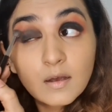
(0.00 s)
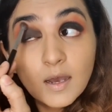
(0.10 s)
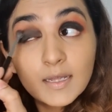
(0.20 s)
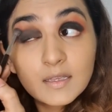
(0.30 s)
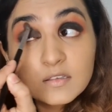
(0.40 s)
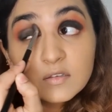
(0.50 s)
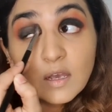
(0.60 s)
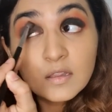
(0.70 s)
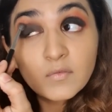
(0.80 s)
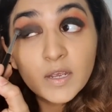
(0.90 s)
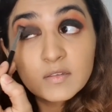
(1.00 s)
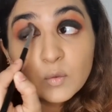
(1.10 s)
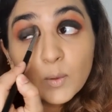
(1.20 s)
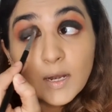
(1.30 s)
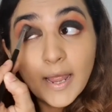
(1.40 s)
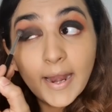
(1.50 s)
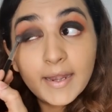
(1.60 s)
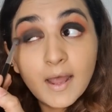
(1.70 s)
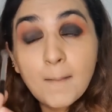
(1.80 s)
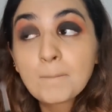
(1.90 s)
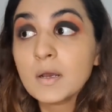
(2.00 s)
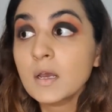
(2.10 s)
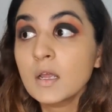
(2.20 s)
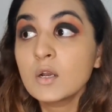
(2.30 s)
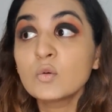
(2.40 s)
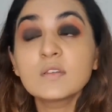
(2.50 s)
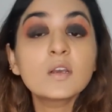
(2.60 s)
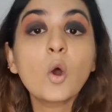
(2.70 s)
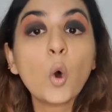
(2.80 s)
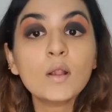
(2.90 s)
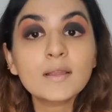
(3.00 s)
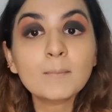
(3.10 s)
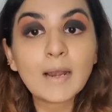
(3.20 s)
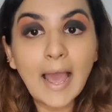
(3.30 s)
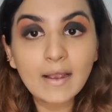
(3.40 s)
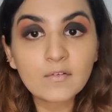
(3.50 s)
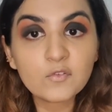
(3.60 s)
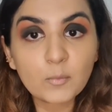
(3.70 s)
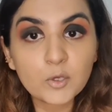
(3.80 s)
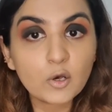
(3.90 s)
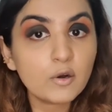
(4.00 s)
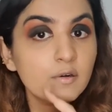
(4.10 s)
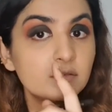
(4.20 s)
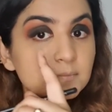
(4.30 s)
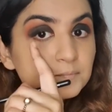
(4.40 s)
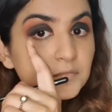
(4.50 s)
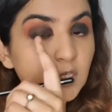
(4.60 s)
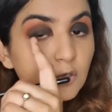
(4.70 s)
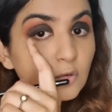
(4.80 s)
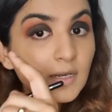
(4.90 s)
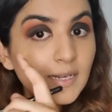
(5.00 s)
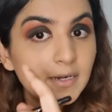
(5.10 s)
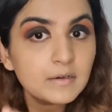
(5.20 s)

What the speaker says: Otherwise, you will end up losing all the black from your, lid.